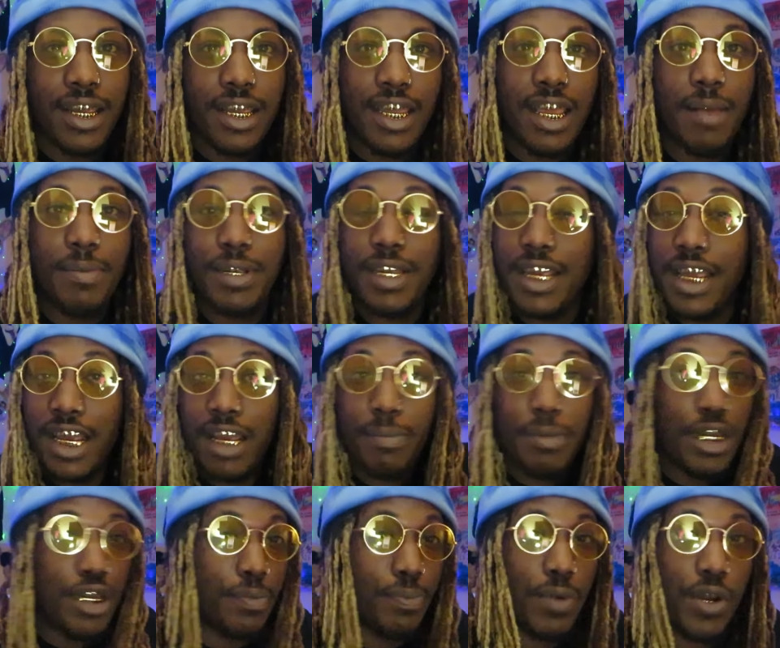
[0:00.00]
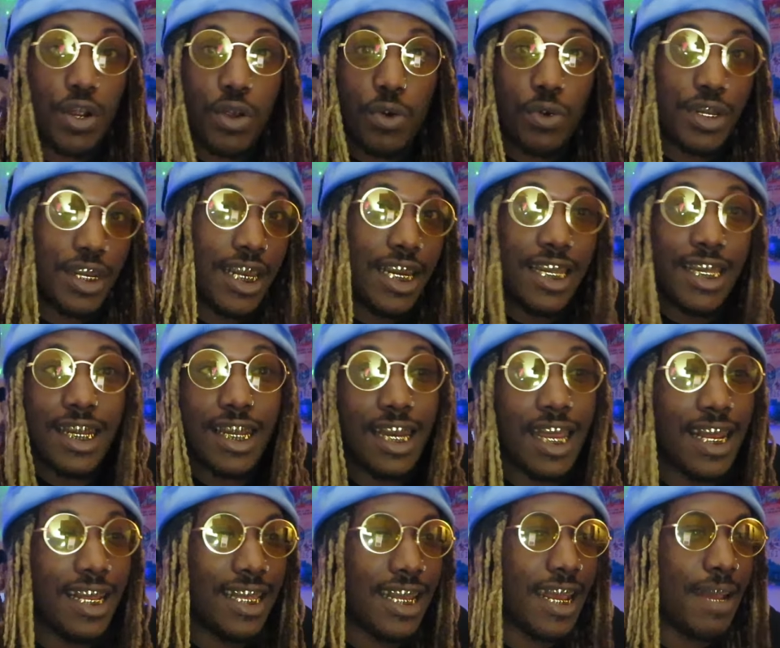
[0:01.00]
know what I'm saying? It could be sprinkles or anything
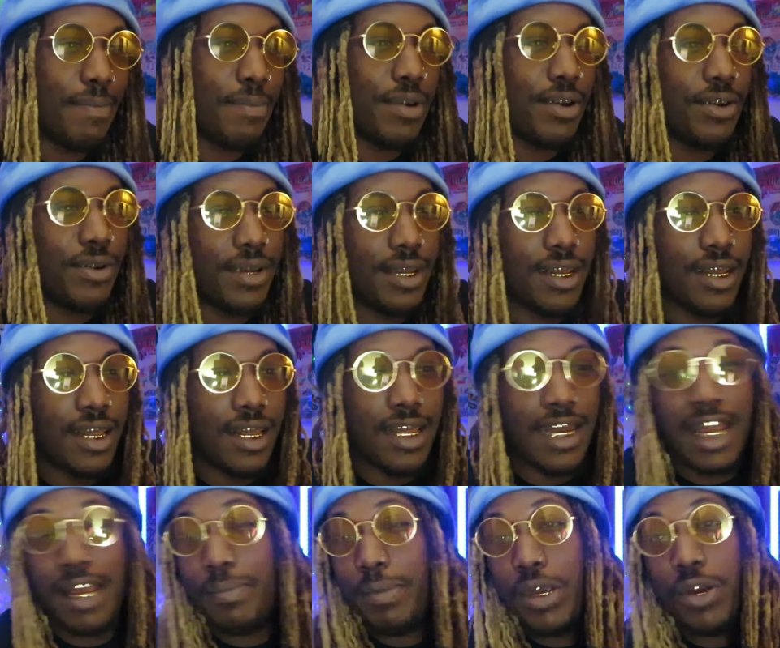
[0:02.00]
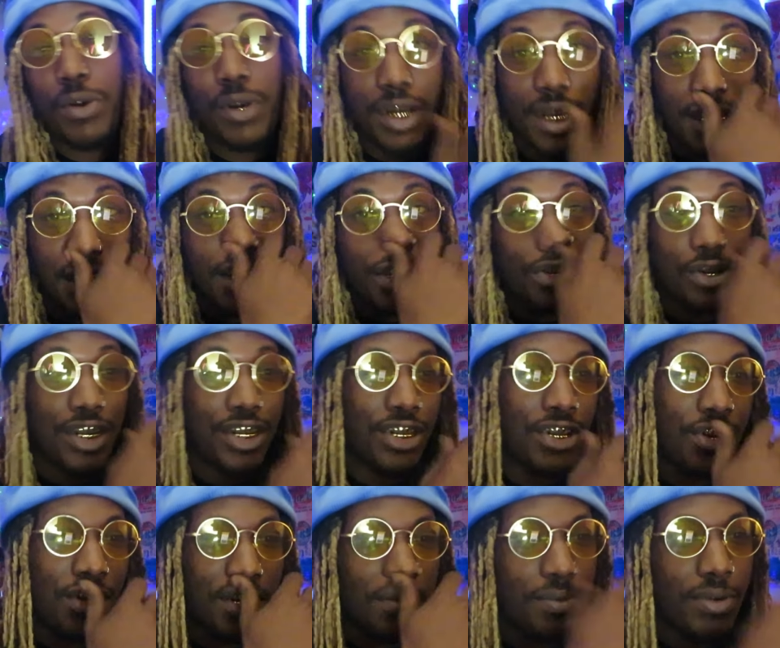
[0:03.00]
like that, bro. They could be on cookies or
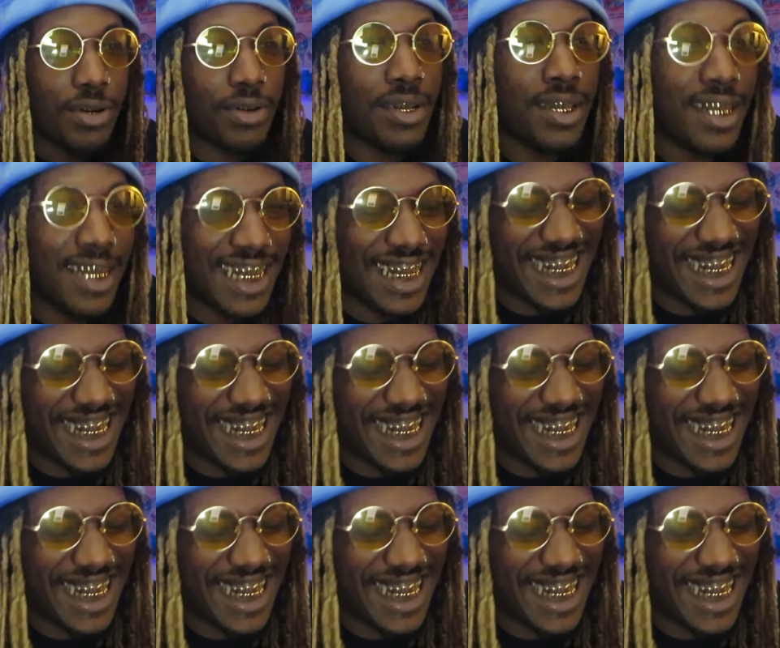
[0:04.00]
desserts, bro.